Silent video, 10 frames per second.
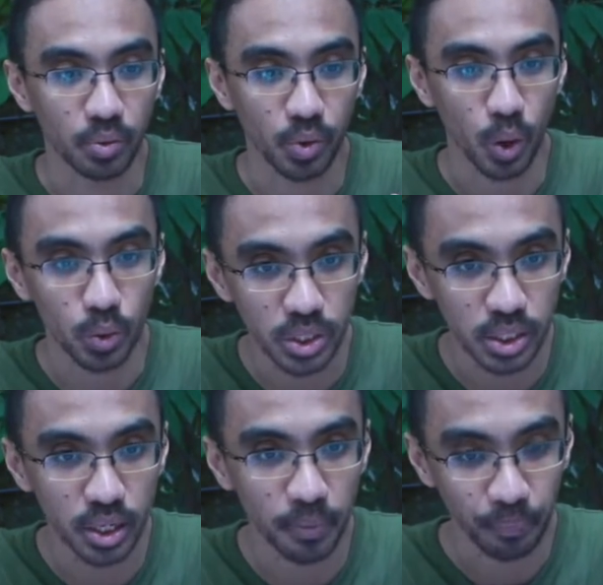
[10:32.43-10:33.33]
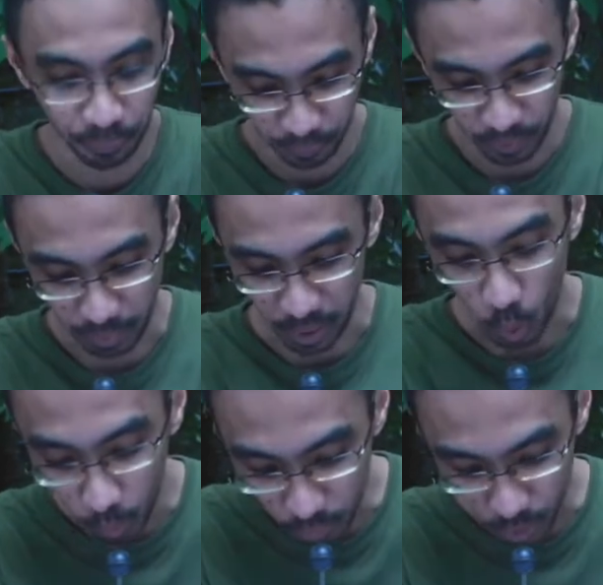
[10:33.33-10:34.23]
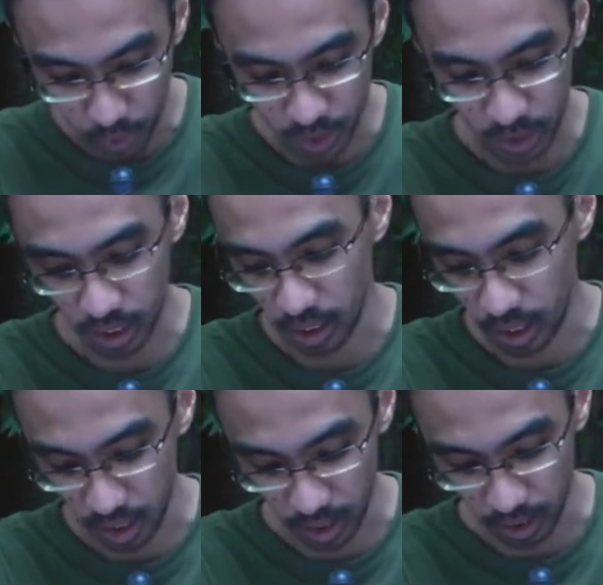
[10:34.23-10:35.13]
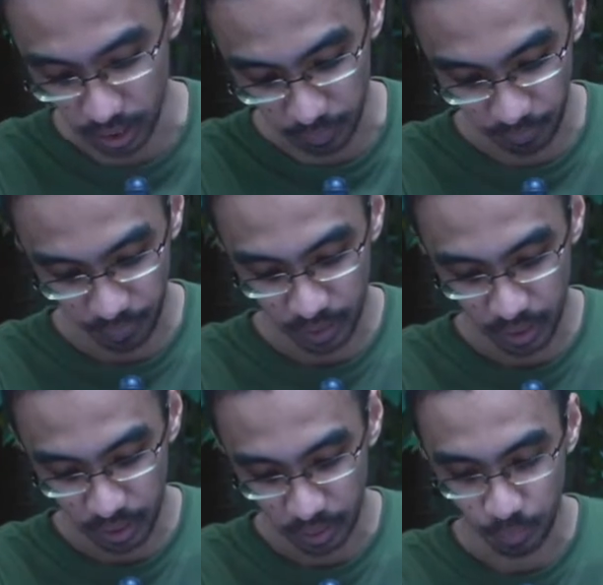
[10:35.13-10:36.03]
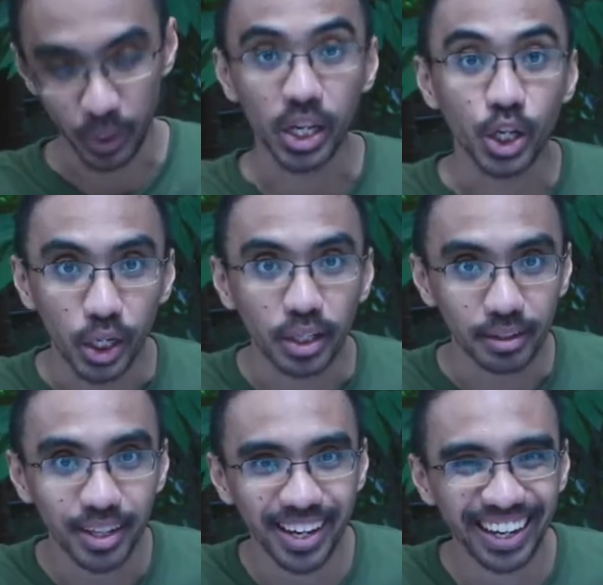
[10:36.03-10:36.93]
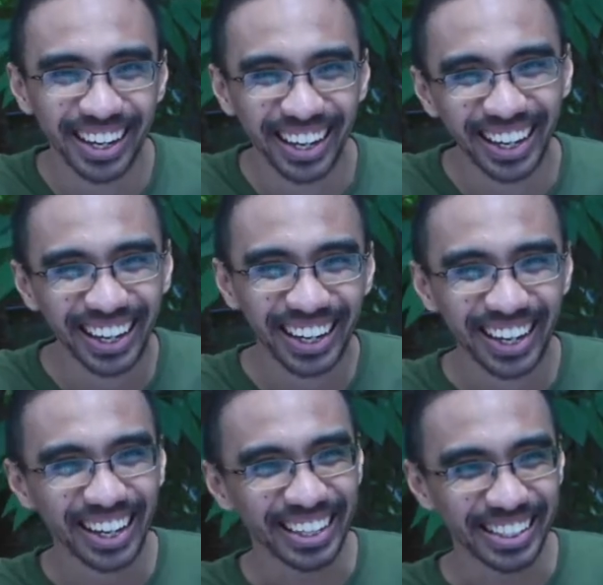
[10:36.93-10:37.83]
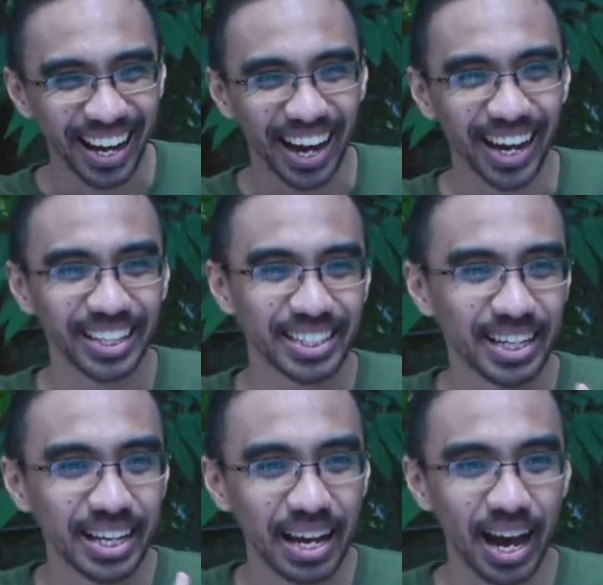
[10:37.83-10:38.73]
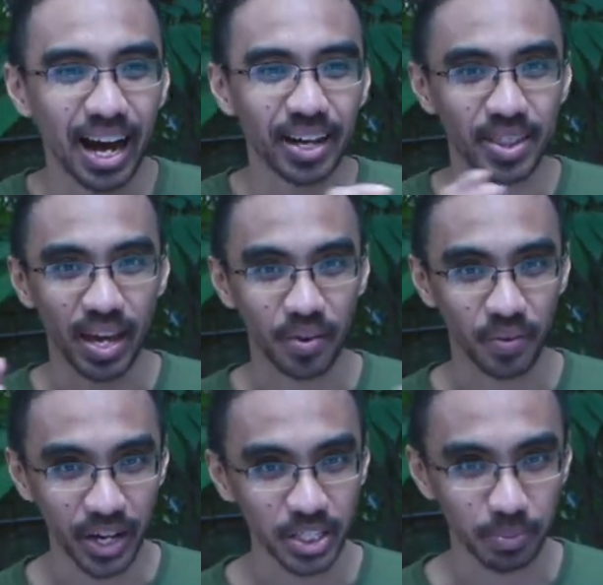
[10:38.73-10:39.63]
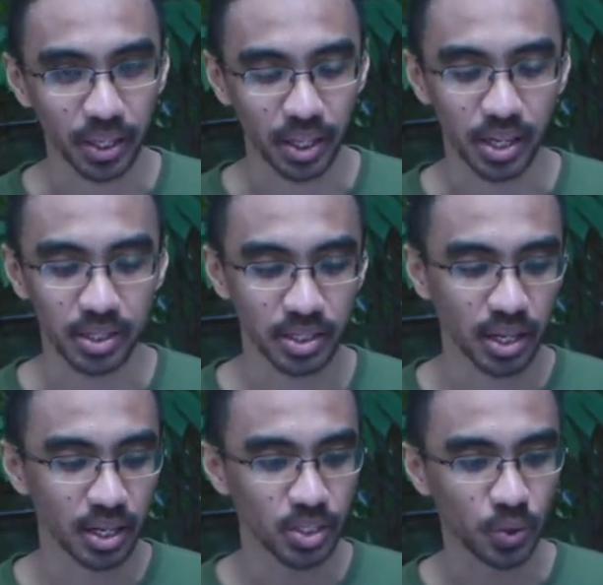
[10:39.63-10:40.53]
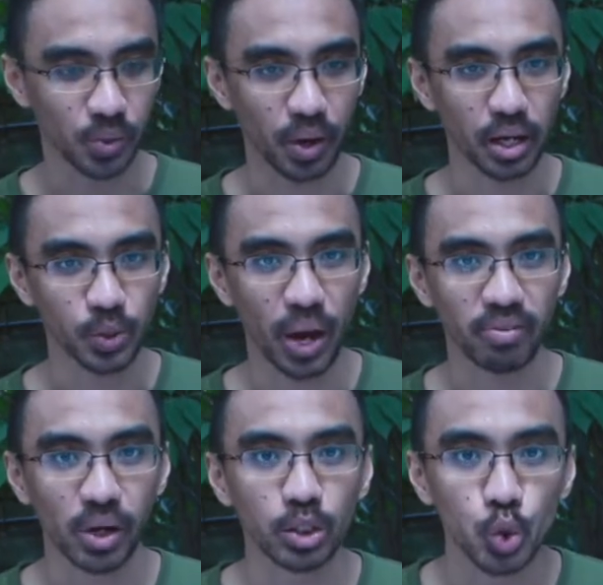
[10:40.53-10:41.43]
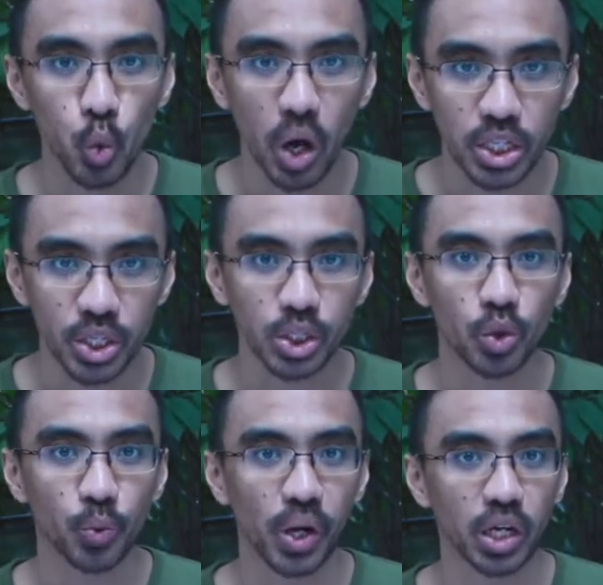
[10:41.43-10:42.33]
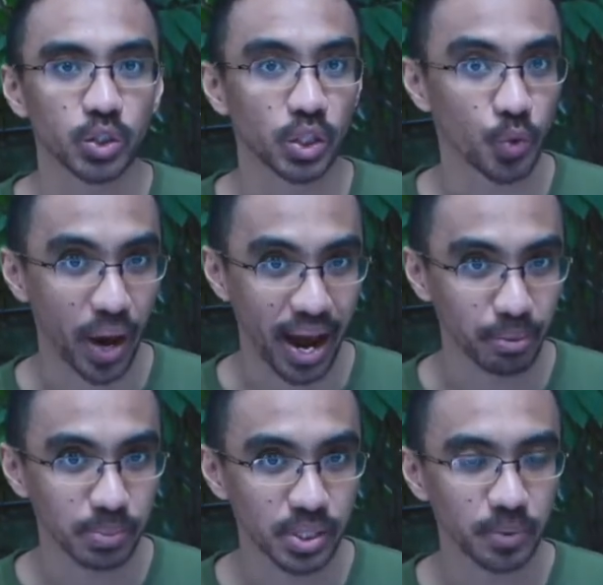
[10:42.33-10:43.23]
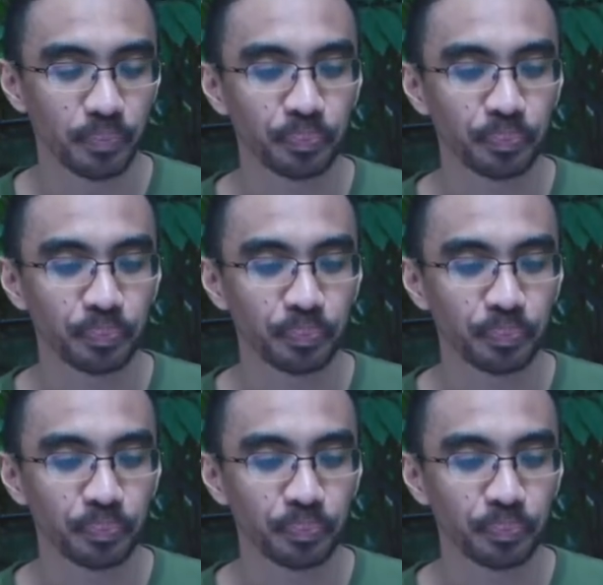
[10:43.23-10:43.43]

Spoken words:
roast, my home roast are pretty good. Yeah, and the arrangement is to have around 200 to 300 grams